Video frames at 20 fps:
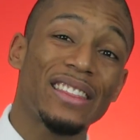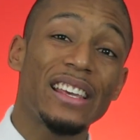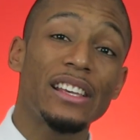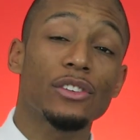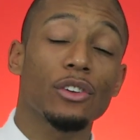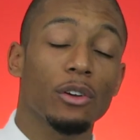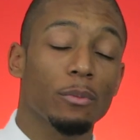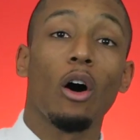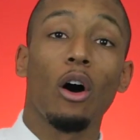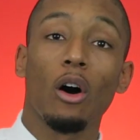
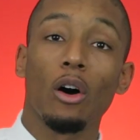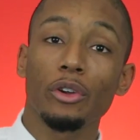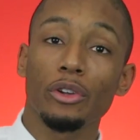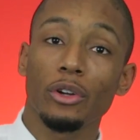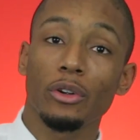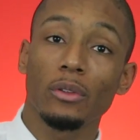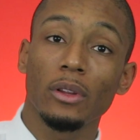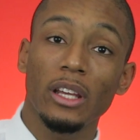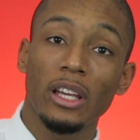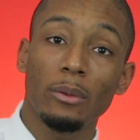These are all
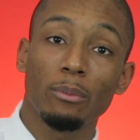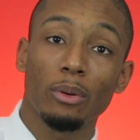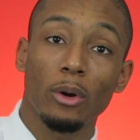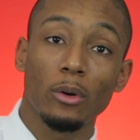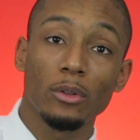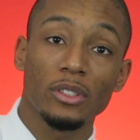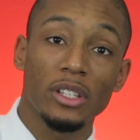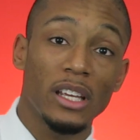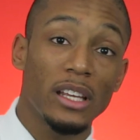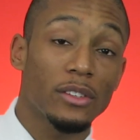your lean
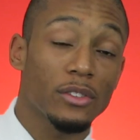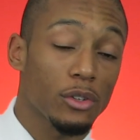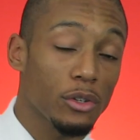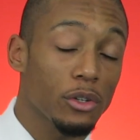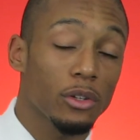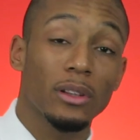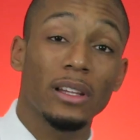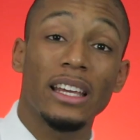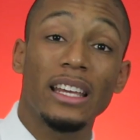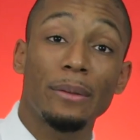proteins, so
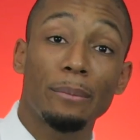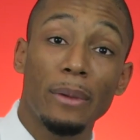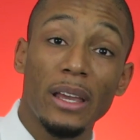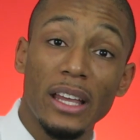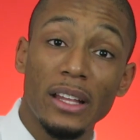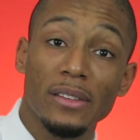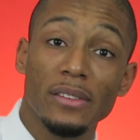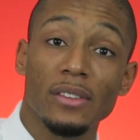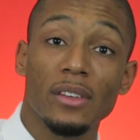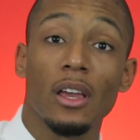your lean
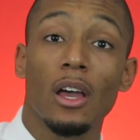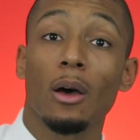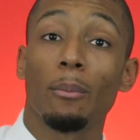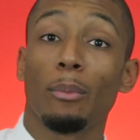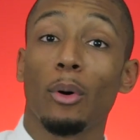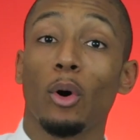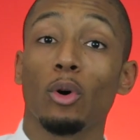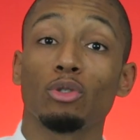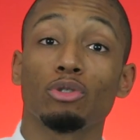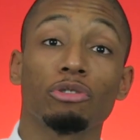meats,
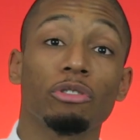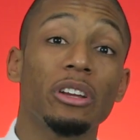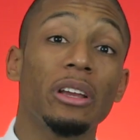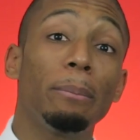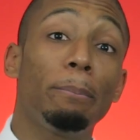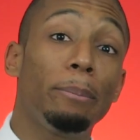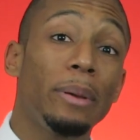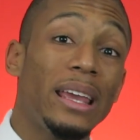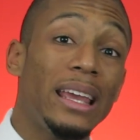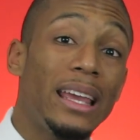
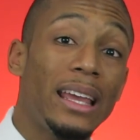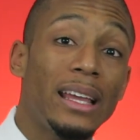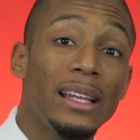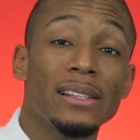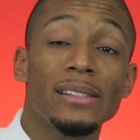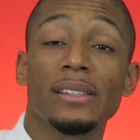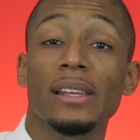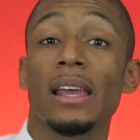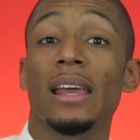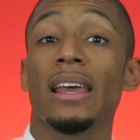poultry,
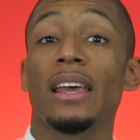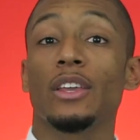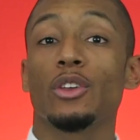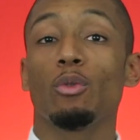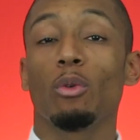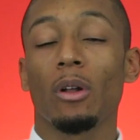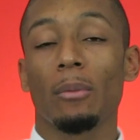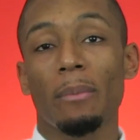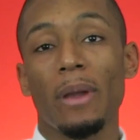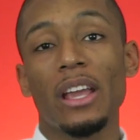beans.
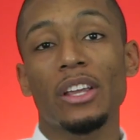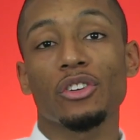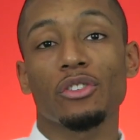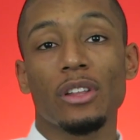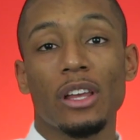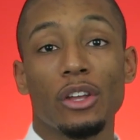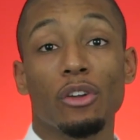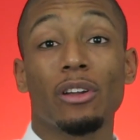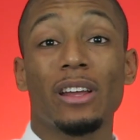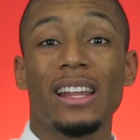You want to make
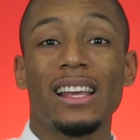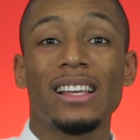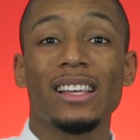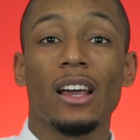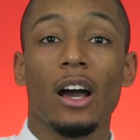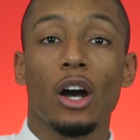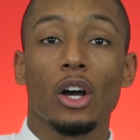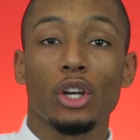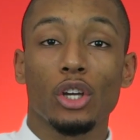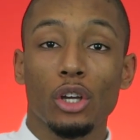sure that you're
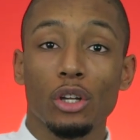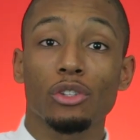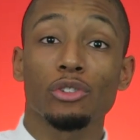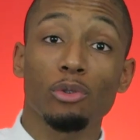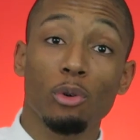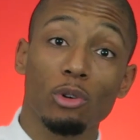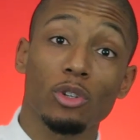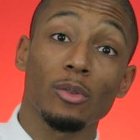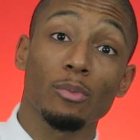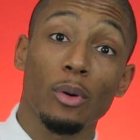getting a good
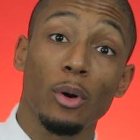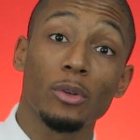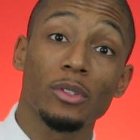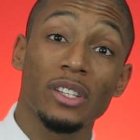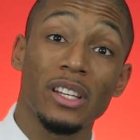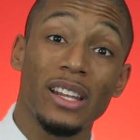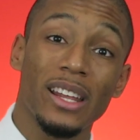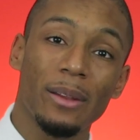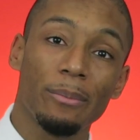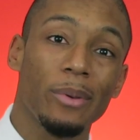source of
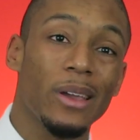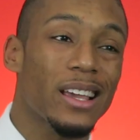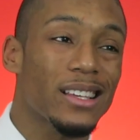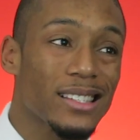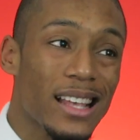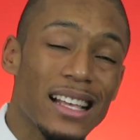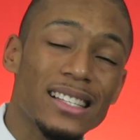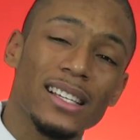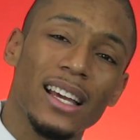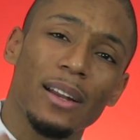protein in
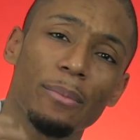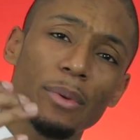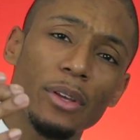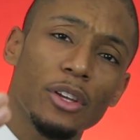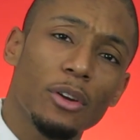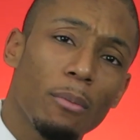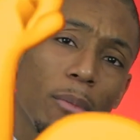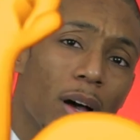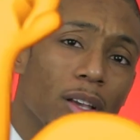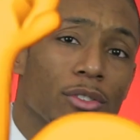because that's got to
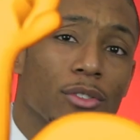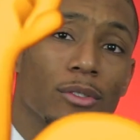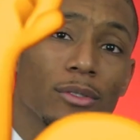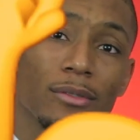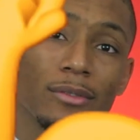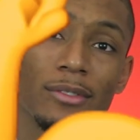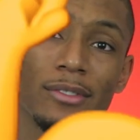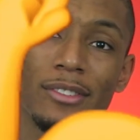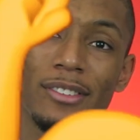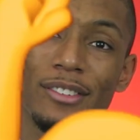be your muscle
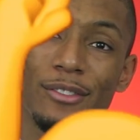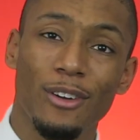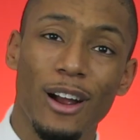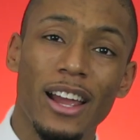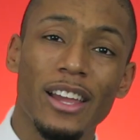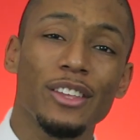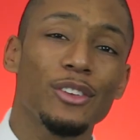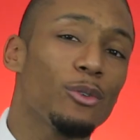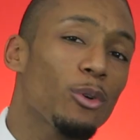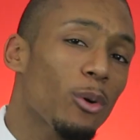
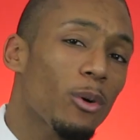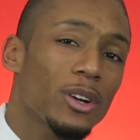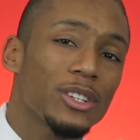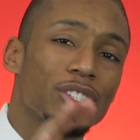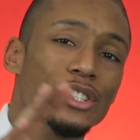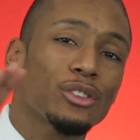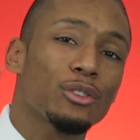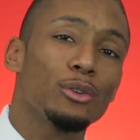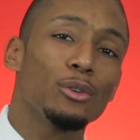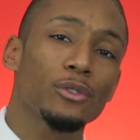right? You don't
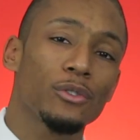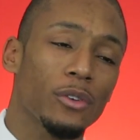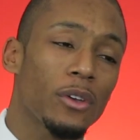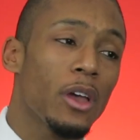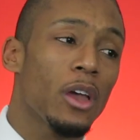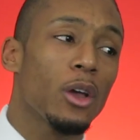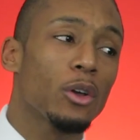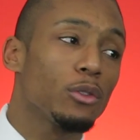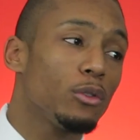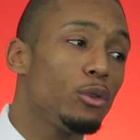want to just lose
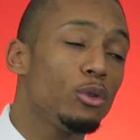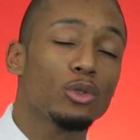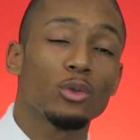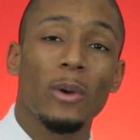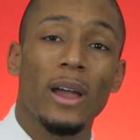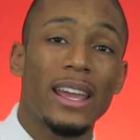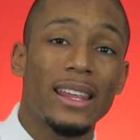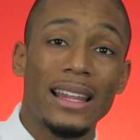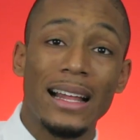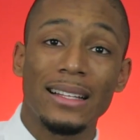
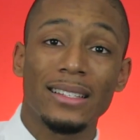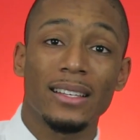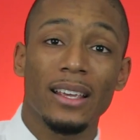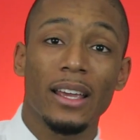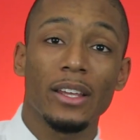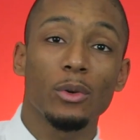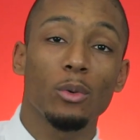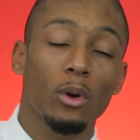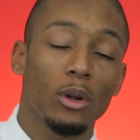lose weight and that's it.